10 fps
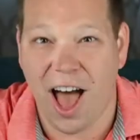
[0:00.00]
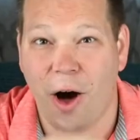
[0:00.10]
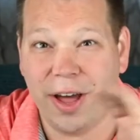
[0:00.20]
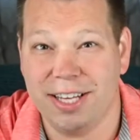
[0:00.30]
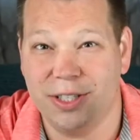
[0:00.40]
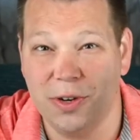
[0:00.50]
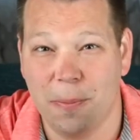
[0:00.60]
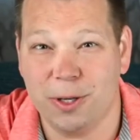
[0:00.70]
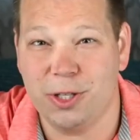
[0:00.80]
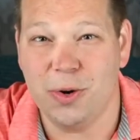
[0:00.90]
Okay, so
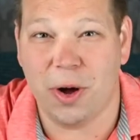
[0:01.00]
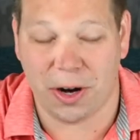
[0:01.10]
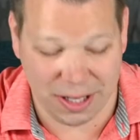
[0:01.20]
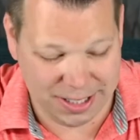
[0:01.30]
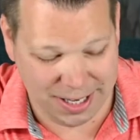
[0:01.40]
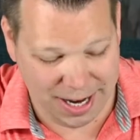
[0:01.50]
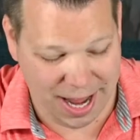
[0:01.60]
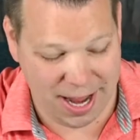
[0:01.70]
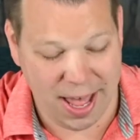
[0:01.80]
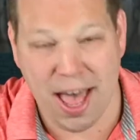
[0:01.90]
number 2 on our list
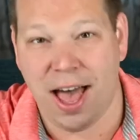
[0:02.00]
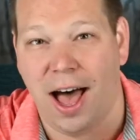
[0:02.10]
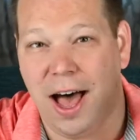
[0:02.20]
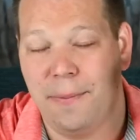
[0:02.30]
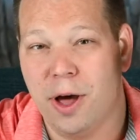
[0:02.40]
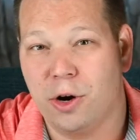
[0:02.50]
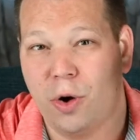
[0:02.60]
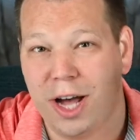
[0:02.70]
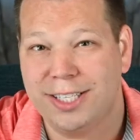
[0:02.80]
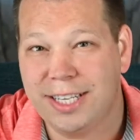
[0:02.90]
today,
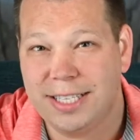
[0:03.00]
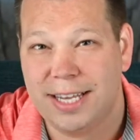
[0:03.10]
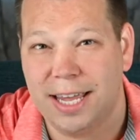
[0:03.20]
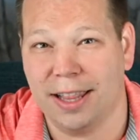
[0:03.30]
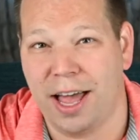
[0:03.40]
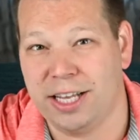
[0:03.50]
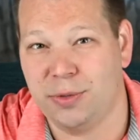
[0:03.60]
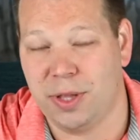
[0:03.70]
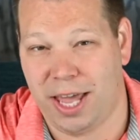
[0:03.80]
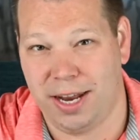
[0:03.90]
crossing state lines
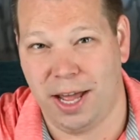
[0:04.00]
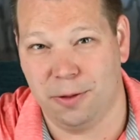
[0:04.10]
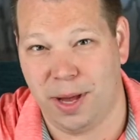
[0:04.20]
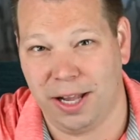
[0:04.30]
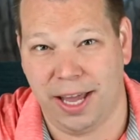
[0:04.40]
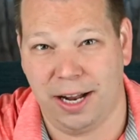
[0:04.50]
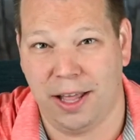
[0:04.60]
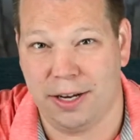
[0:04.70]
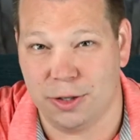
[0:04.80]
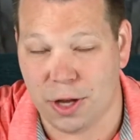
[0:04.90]
with handheld metal
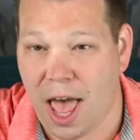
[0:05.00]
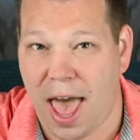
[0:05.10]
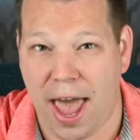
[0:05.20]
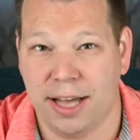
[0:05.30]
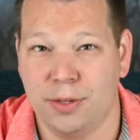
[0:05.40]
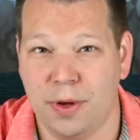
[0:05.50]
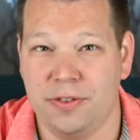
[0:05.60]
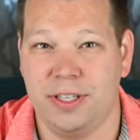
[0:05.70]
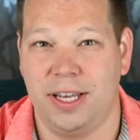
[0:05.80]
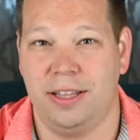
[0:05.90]
analyzers. As we've
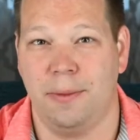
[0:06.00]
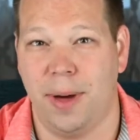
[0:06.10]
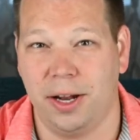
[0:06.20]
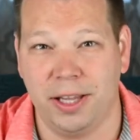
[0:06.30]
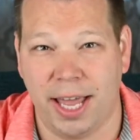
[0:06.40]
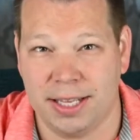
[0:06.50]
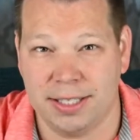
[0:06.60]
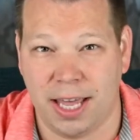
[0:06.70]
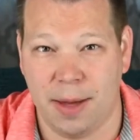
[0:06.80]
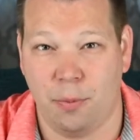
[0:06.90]
seen the metal
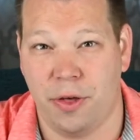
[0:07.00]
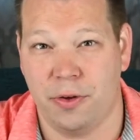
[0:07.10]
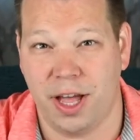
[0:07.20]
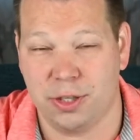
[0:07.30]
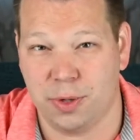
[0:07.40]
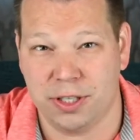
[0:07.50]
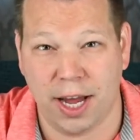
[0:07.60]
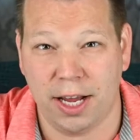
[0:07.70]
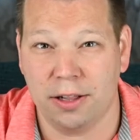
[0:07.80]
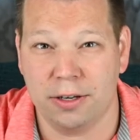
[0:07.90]
landscape, whether that's
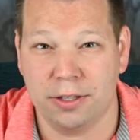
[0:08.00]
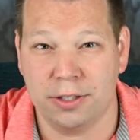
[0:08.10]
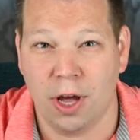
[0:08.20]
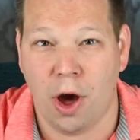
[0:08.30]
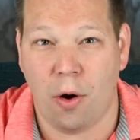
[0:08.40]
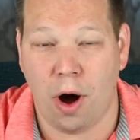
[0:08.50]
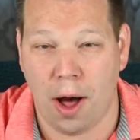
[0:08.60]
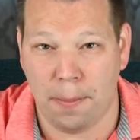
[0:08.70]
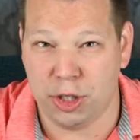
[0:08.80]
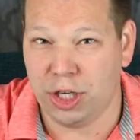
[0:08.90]
recyclers,
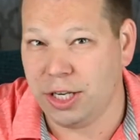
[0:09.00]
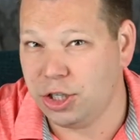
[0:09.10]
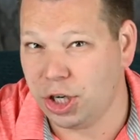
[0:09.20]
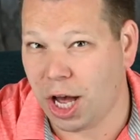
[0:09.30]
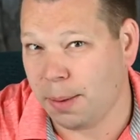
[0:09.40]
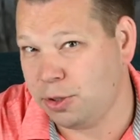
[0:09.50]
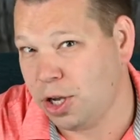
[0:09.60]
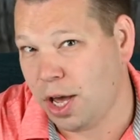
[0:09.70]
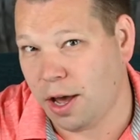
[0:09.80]
machine shops,